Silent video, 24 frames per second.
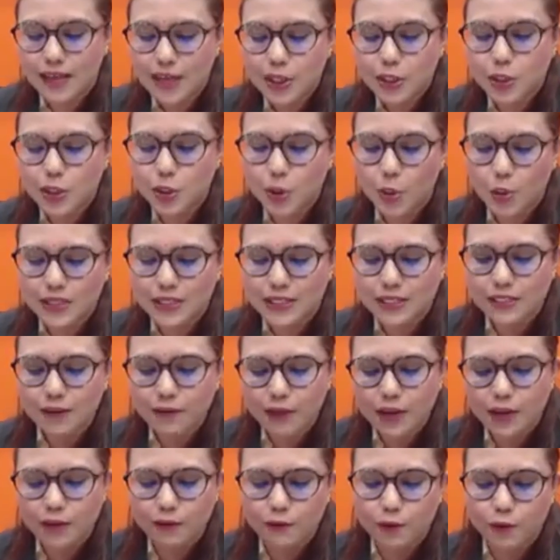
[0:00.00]
So it's
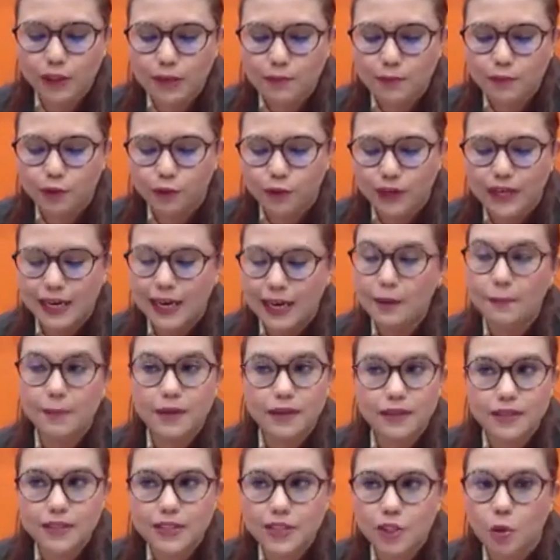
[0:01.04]
difficult for them to read
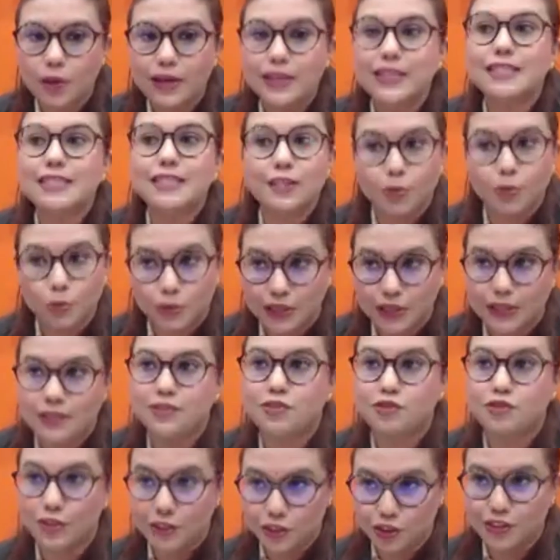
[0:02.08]
labels or listen to the
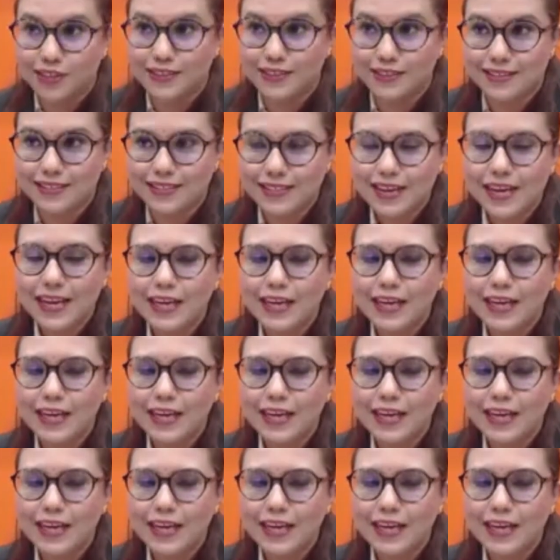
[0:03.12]
instructions.